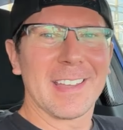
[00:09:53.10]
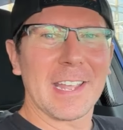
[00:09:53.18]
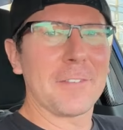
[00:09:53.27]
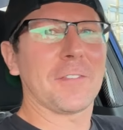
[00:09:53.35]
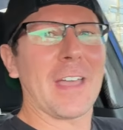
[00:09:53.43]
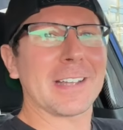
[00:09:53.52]

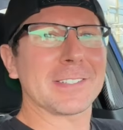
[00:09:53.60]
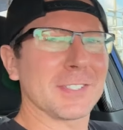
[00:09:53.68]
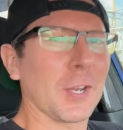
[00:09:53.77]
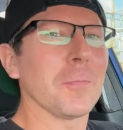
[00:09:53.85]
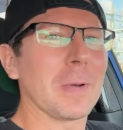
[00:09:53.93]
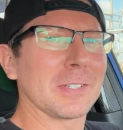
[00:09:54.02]
In fact,
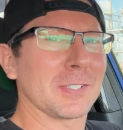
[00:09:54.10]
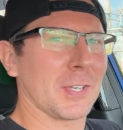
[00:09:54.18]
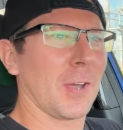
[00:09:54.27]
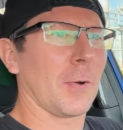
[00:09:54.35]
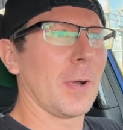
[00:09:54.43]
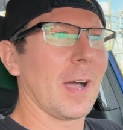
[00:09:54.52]
so much
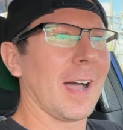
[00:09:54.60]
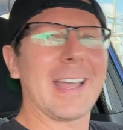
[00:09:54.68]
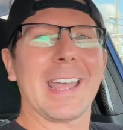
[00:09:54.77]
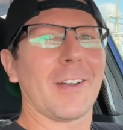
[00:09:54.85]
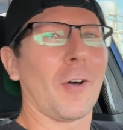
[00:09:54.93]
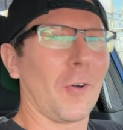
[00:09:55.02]
so,
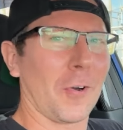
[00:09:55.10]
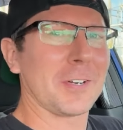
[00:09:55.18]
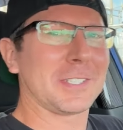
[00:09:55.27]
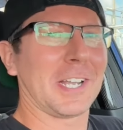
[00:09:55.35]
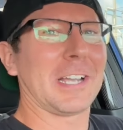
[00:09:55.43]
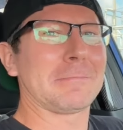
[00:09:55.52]
I had a
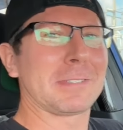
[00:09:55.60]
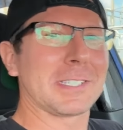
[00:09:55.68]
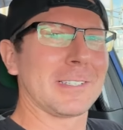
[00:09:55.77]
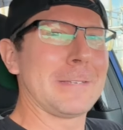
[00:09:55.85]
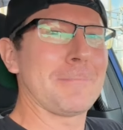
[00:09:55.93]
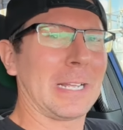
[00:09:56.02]
hard time
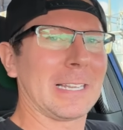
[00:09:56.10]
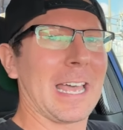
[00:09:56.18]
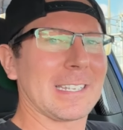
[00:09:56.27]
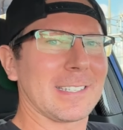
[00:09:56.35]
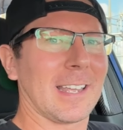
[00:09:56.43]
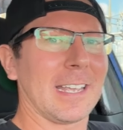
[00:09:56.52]
sleeping
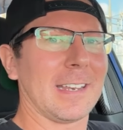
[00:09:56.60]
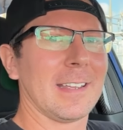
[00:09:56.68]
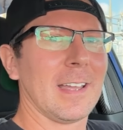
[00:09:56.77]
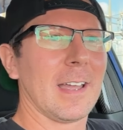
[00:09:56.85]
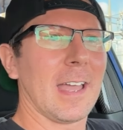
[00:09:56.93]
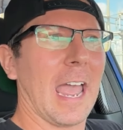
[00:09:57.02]
last night
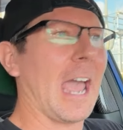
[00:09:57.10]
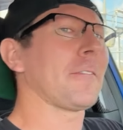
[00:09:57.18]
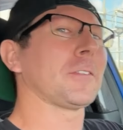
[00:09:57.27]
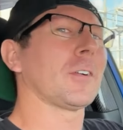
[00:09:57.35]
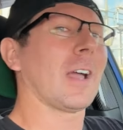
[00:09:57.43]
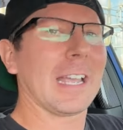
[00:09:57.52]

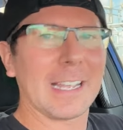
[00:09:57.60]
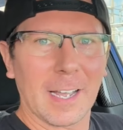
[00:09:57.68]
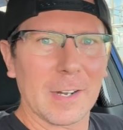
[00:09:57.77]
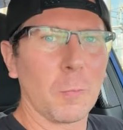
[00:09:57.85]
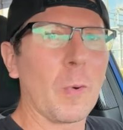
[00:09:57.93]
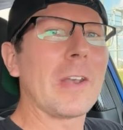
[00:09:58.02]
after I
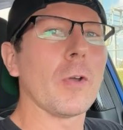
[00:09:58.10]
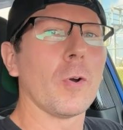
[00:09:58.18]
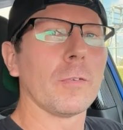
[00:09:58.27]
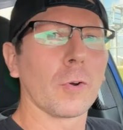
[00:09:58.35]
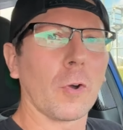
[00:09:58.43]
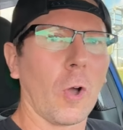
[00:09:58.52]
kind of went
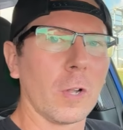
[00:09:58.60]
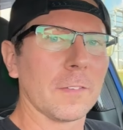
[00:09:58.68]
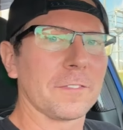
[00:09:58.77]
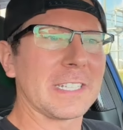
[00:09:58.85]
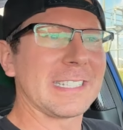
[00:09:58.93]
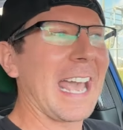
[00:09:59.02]
over all
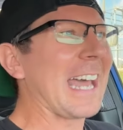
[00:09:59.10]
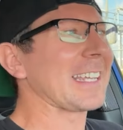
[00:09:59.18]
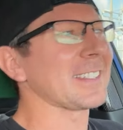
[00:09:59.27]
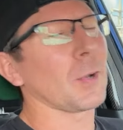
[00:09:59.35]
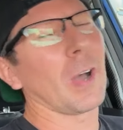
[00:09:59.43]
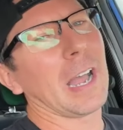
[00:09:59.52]
of the
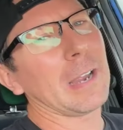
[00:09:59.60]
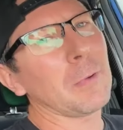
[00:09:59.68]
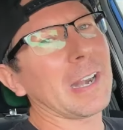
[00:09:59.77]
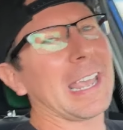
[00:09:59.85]
data. So I went